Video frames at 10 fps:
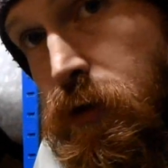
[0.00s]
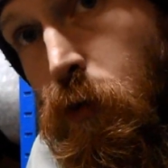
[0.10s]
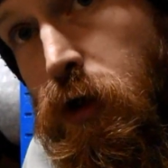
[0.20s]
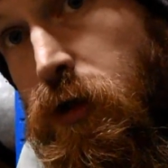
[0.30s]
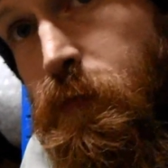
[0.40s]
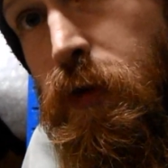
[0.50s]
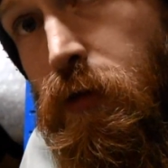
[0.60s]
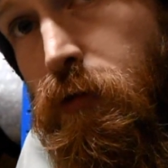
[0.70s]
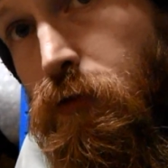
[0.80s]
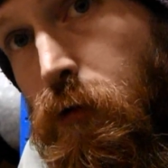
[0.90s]
of wood
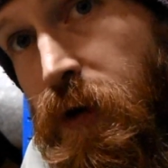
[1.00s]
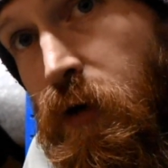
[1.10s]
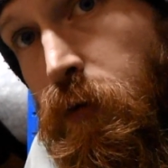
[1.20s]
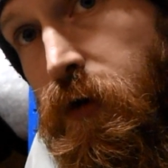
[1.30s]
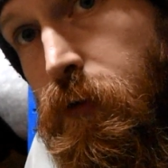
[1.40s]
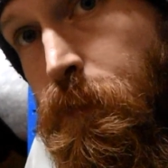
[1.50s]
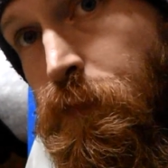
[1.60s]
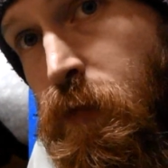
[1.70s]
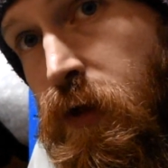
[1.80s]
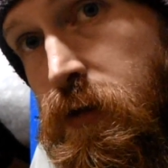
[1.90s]
through the back wheel
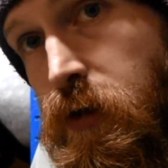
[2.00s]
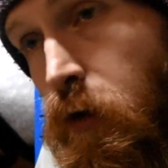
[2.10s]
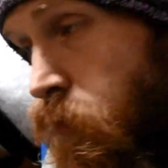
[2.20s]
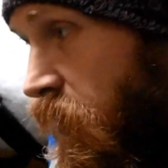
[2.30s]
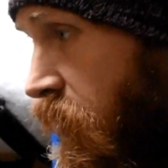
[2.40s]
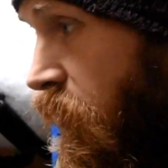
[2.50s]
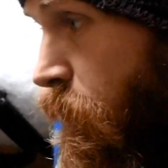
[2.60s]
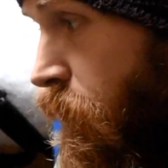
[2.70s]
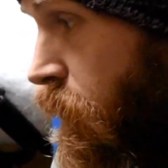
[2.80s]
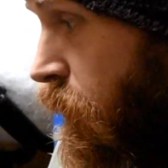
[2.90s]
to lock that
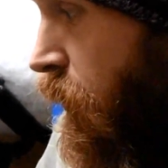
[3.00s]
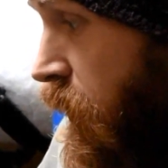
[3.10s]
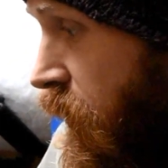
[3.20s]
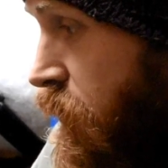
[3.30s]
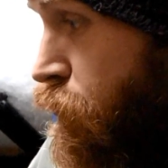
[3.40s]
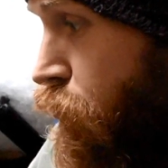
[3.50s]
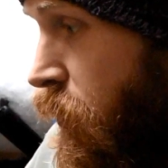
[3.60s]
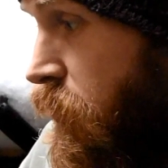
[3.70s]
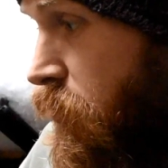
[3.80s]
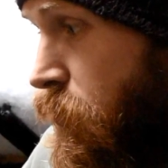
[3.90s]
up and
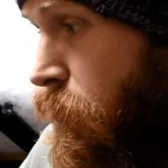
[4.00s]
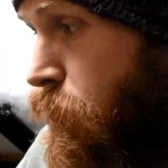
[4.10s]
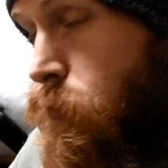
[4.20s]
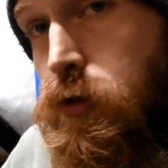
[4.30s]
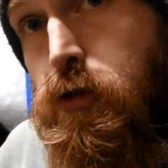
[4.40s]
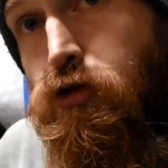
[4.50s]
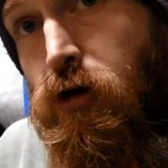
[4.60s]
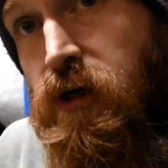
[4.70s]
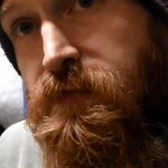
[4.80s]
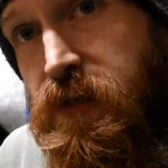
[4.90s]
tried to use the
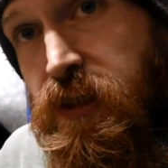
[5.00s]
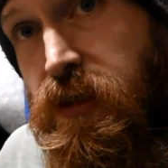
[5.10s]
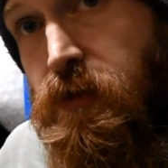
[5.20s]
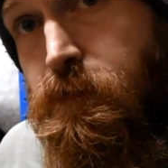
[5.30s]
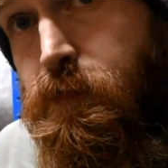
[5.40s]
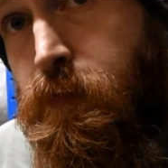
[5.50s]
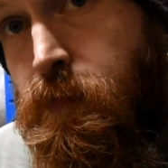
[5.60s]
drive system